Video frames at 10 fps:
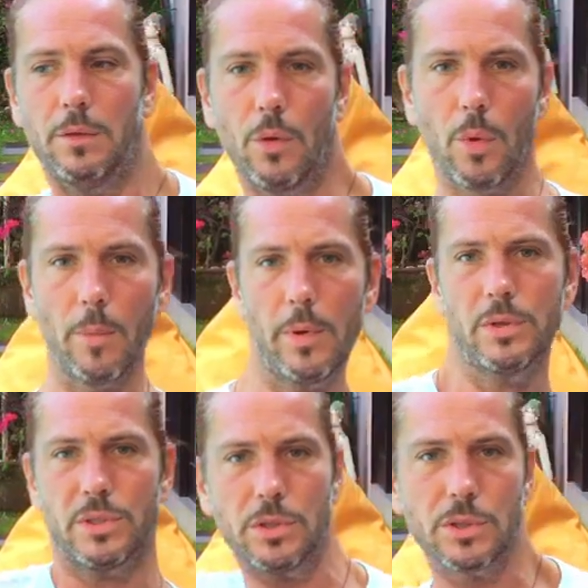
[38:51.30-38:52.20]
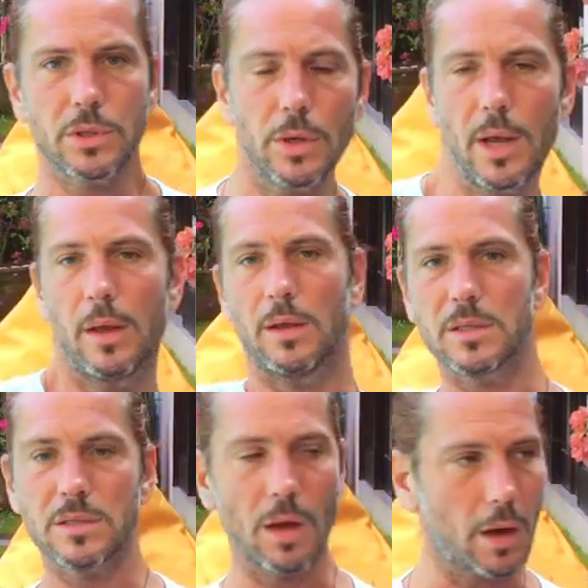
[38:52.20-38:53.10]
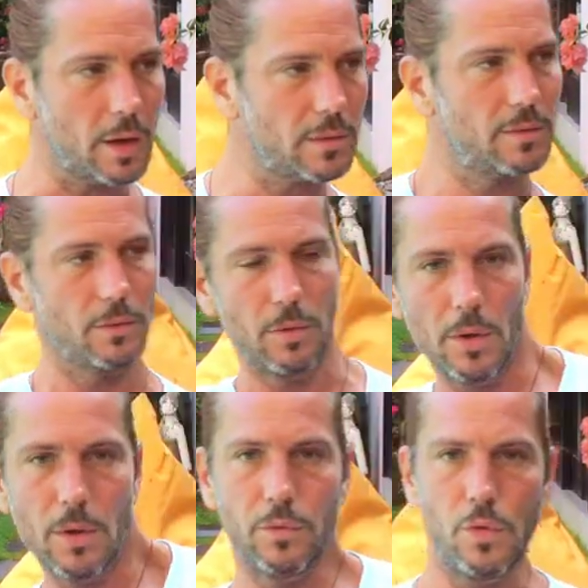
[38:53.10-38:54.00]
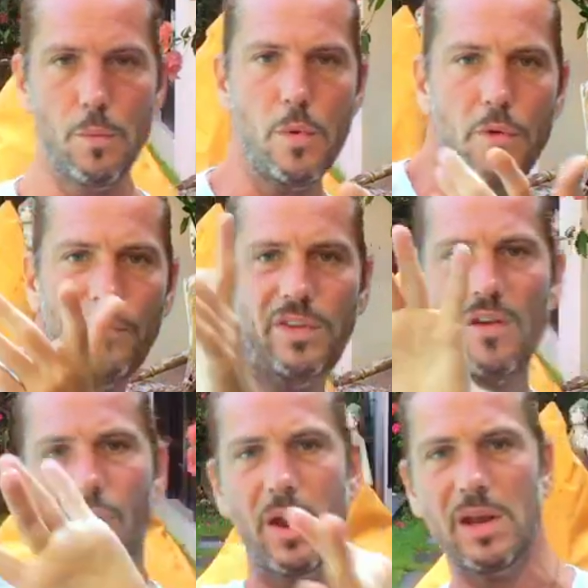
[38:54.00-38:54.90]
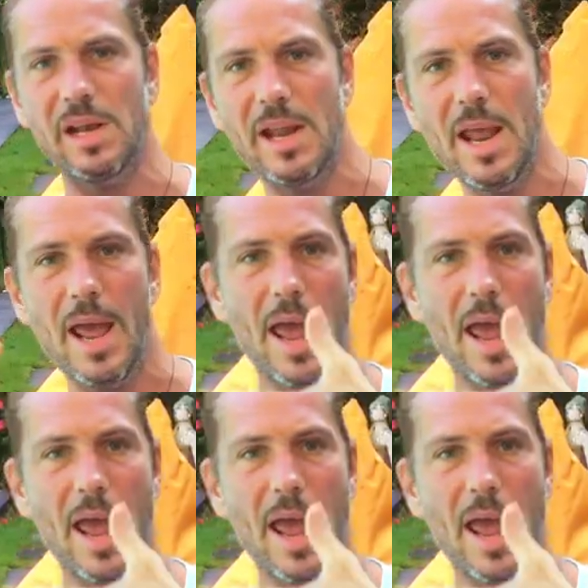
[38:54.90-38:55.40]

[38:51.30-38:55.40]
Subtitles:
the robots is gonna start to move differently.